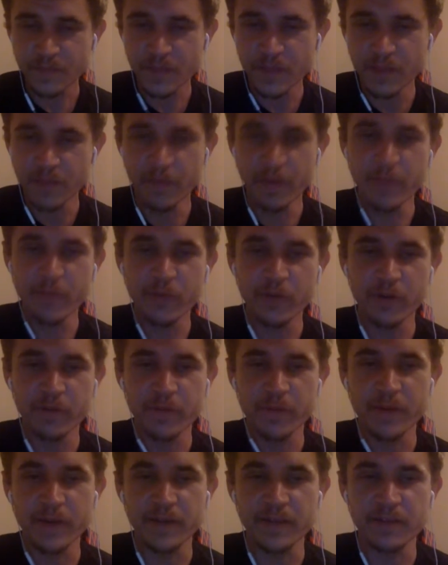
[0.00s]
the main point of
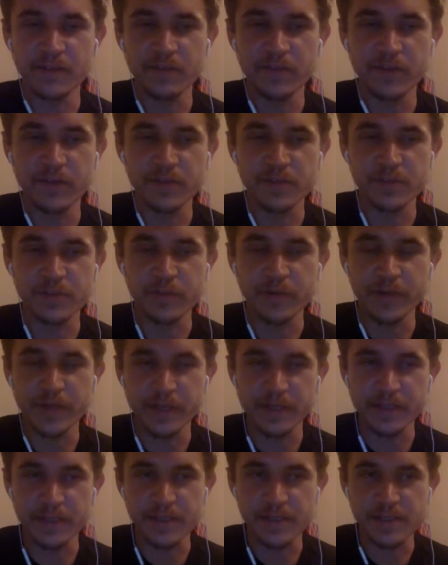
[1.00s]
me making this video is to point
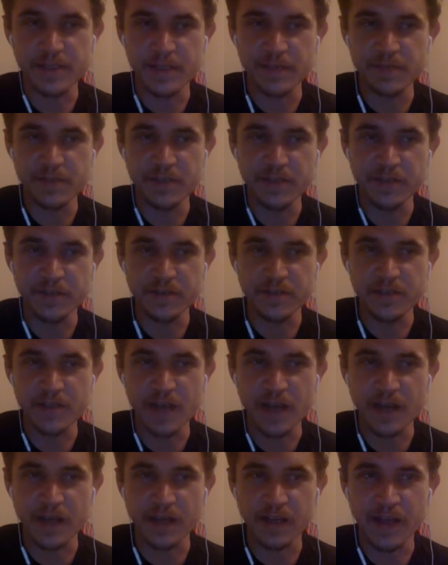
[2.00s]
out that Sam Seder is
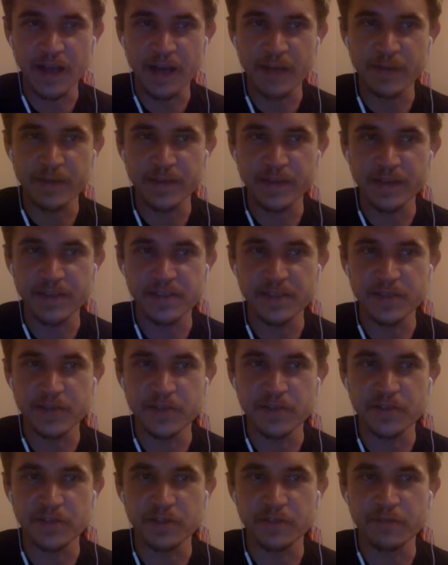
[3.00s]
not a guy to be taken
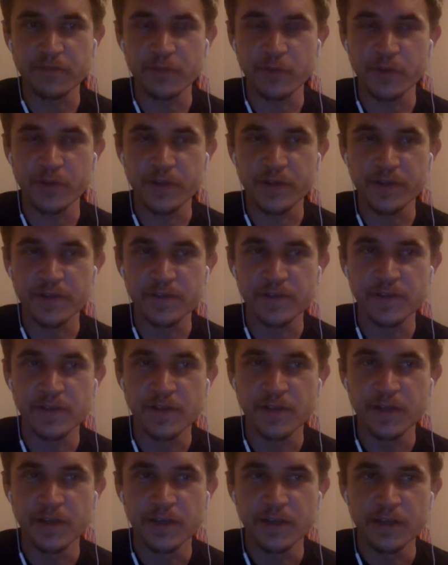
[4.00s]
seriously for his
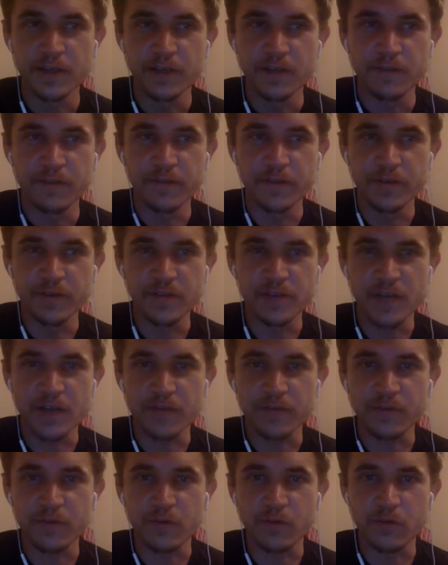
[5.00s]

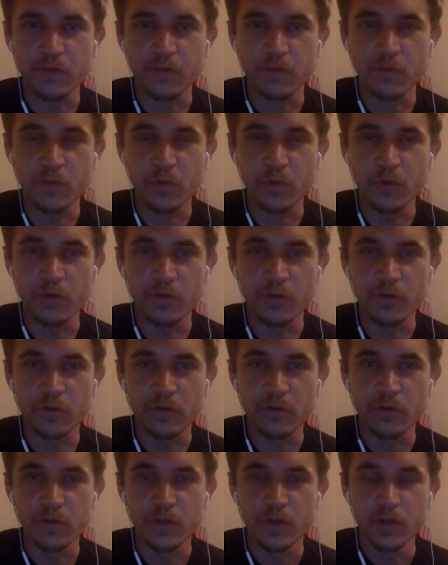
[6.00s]
philosophical,
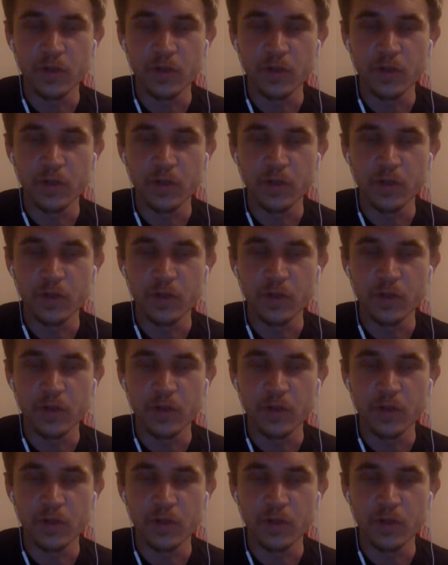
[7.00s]
moral,